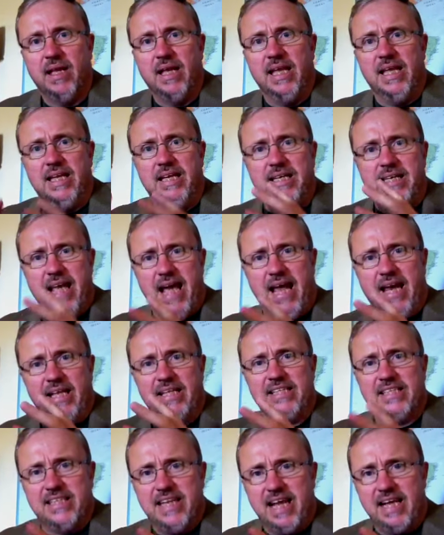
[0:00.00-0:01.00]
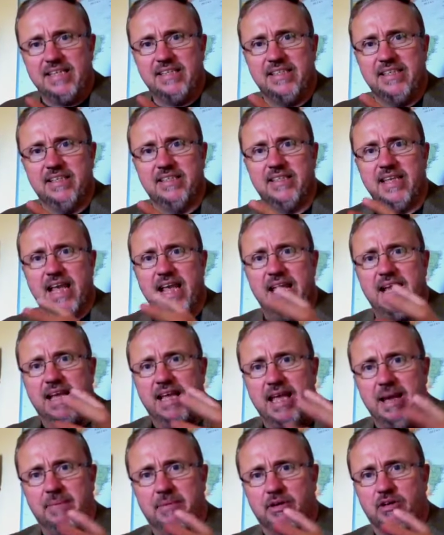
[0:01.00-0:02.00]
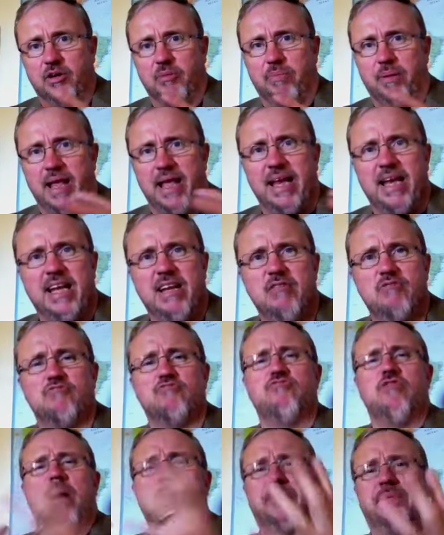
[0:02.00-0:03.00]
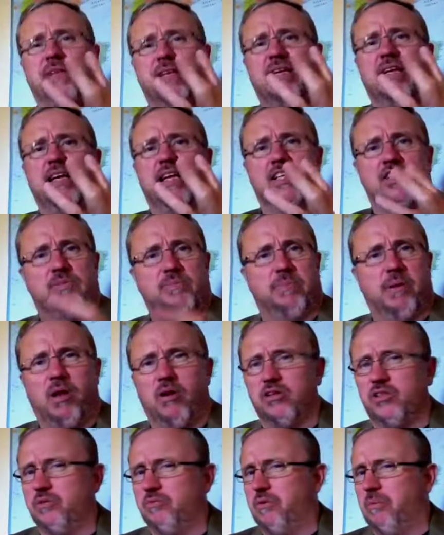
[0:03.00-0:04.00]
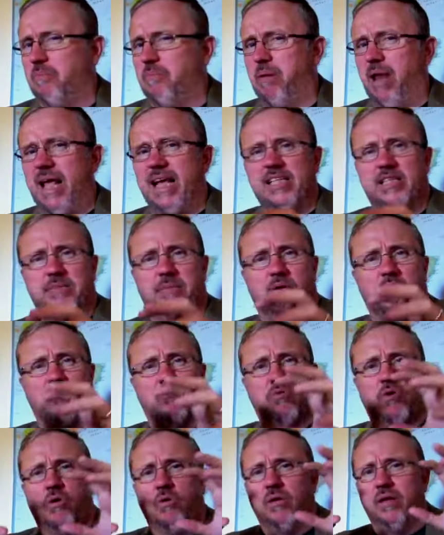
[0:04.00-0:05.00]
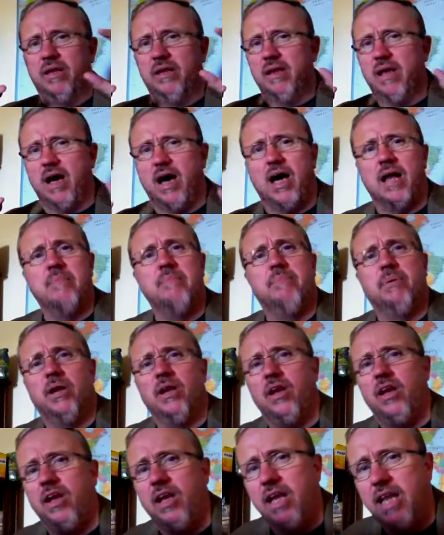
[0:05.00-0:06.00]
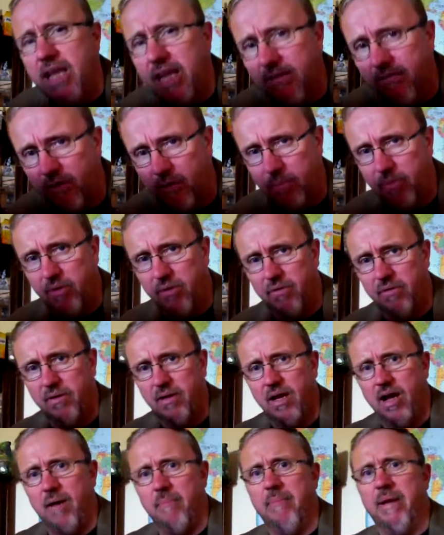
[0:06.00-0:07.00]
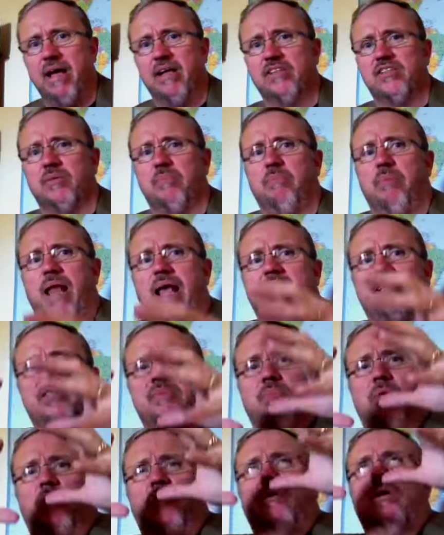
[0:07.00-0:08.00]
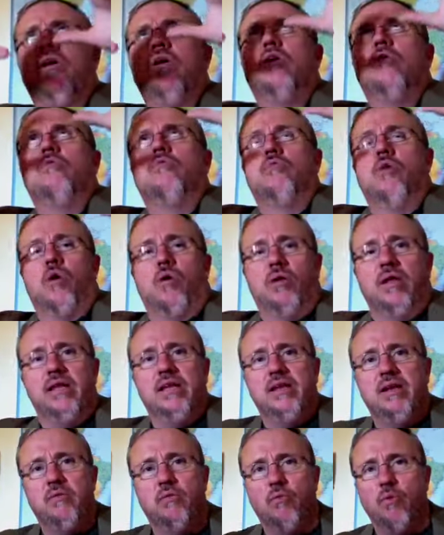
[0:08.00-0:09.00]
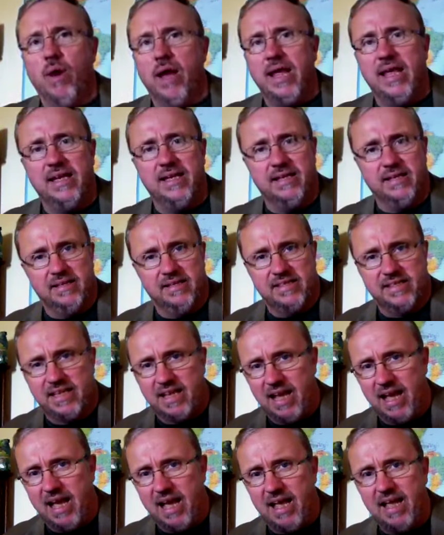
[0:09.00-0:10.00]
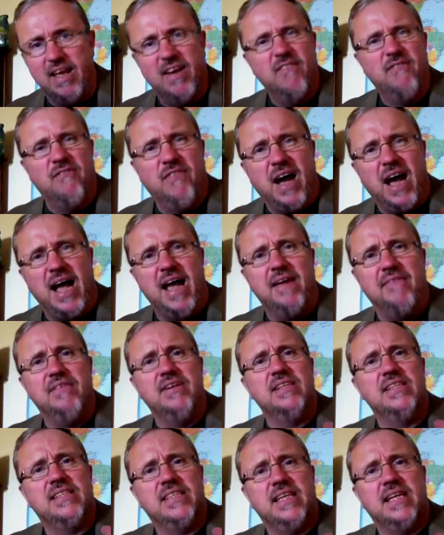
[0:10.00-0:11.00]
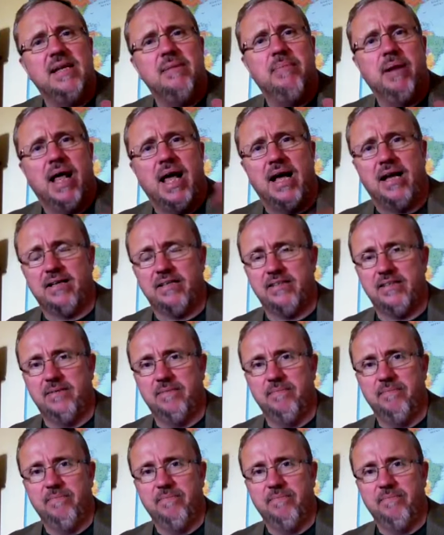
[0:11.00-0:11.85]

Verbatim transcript: in Dallas, Texas, a chemical plant erupted in an explosion with black smoke rolling, unbelievable amounts of black smoke rolling way into the sky, five city blocks.